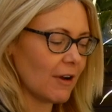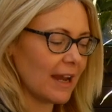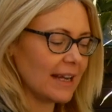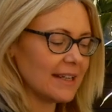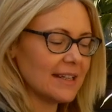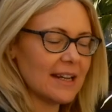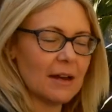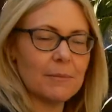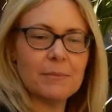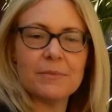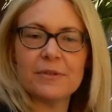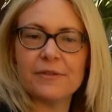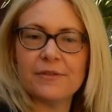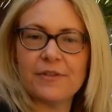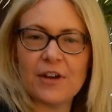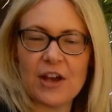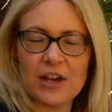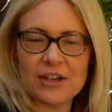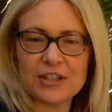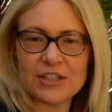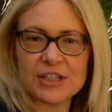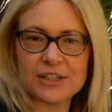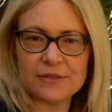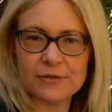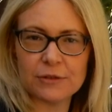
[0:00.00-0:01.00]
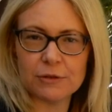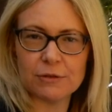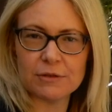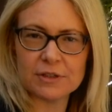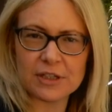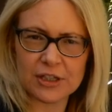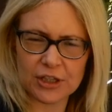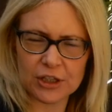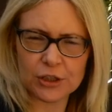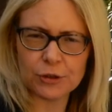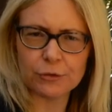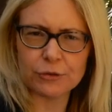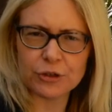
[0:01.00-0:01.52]
right number first of all
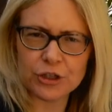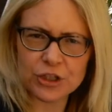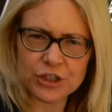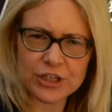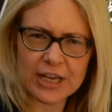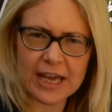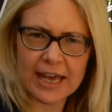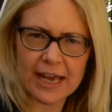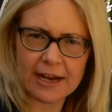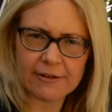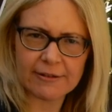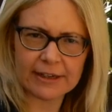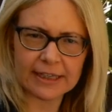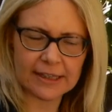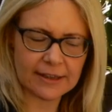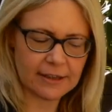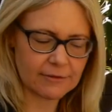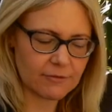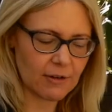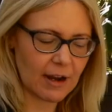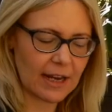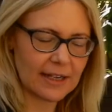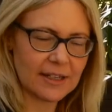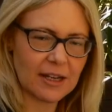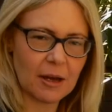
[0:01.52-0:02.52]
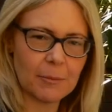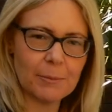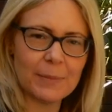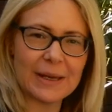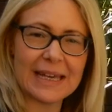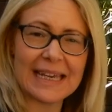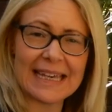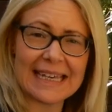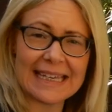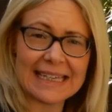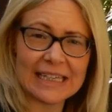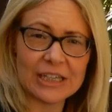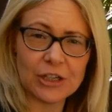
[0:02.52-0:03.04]
so that you're sharing the right number
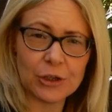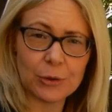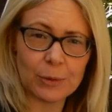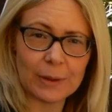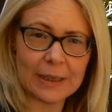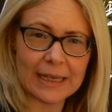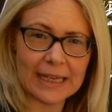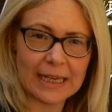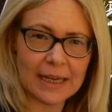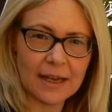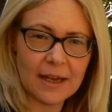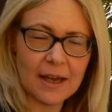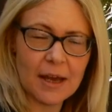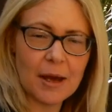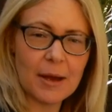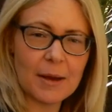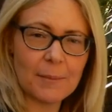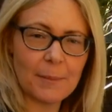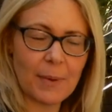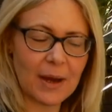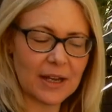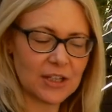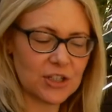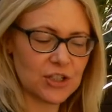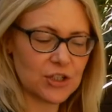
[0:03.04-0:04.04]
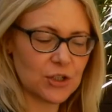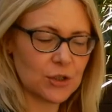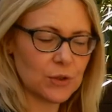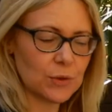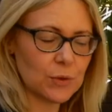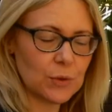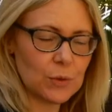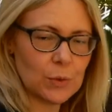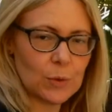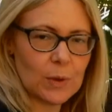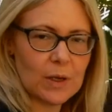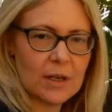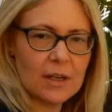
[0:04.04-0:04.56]
equally by
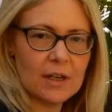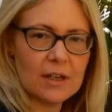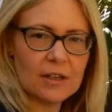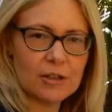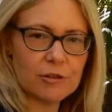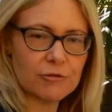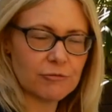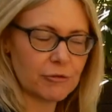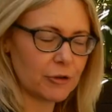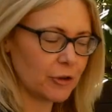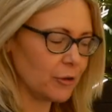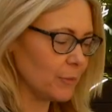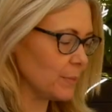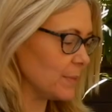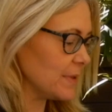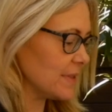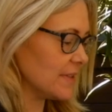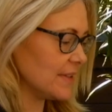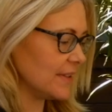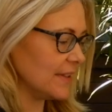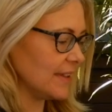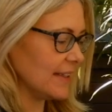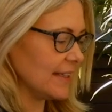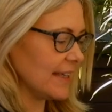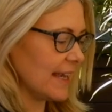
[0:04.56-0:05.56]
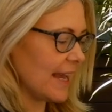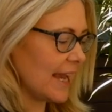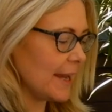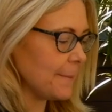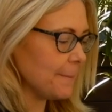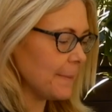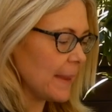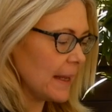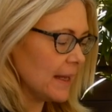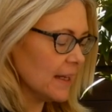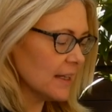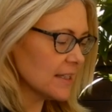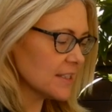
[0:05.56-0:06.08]
two groups,
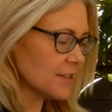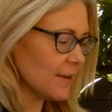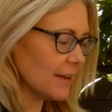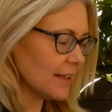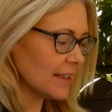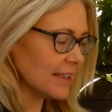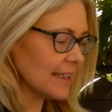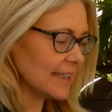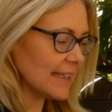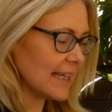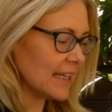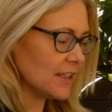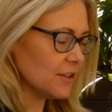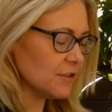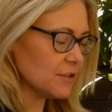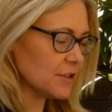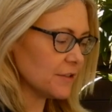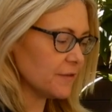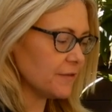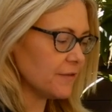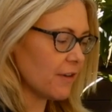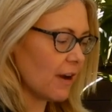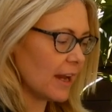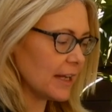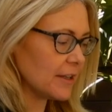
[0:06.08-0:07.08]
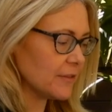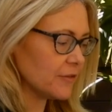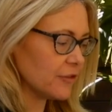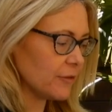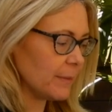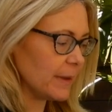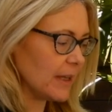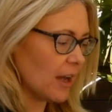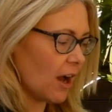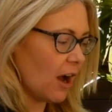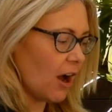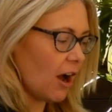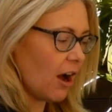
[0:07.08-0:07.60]
okay? So I'm going to get you to find for
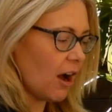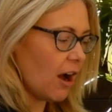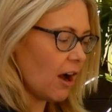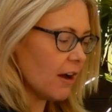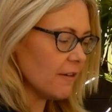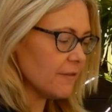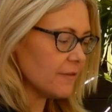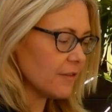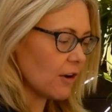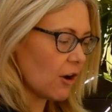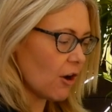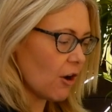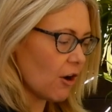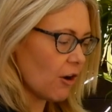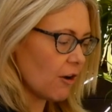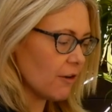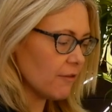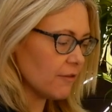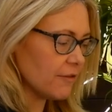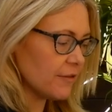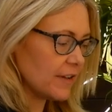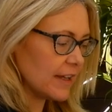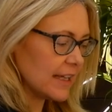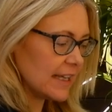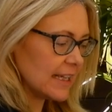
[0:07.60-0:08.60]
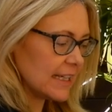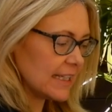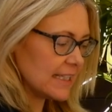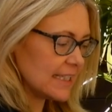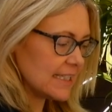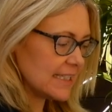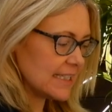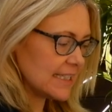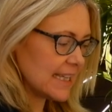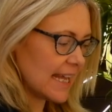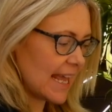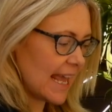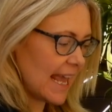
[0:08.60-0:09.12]
me half of
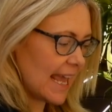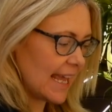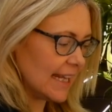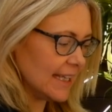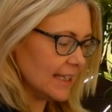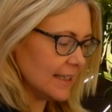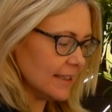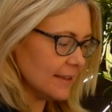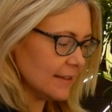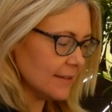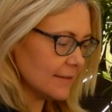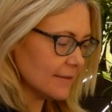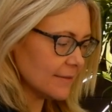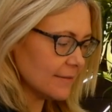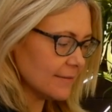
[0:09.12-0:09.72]
10,